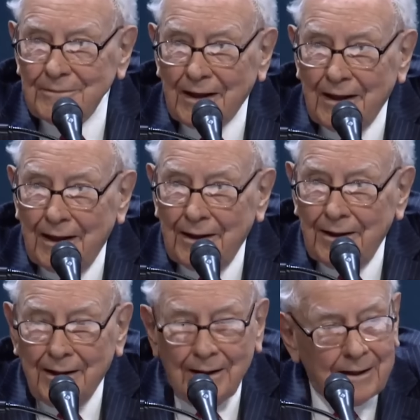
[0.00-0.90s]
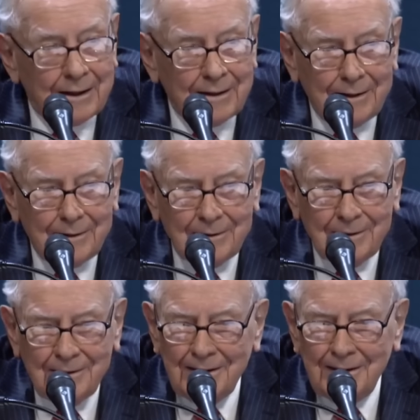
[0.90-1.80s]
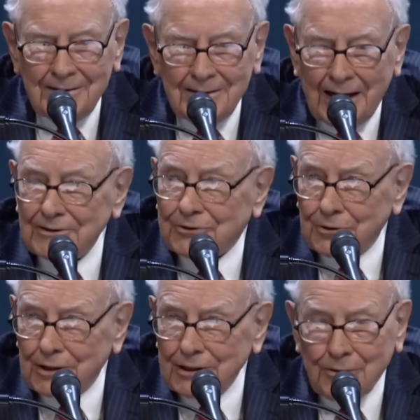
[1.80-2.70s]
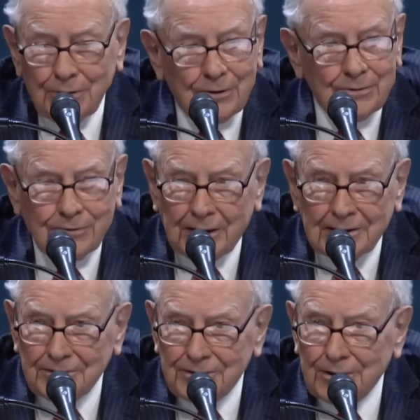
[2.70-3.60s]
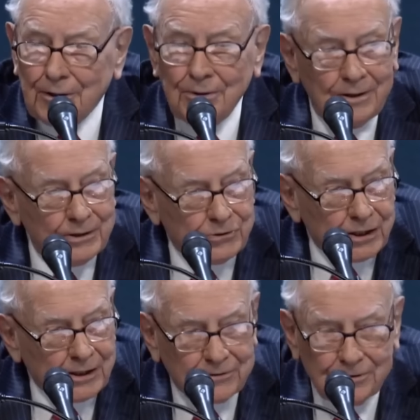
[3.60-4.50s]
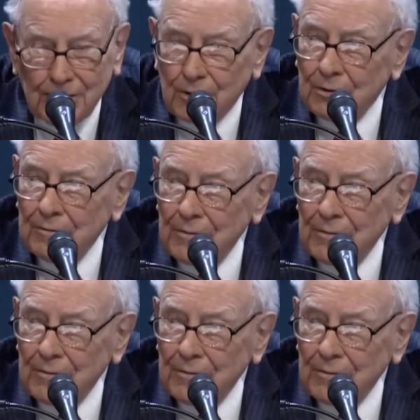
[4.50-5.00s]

And I certainly don't know. Greg doesn't know. Ajit doesn't know.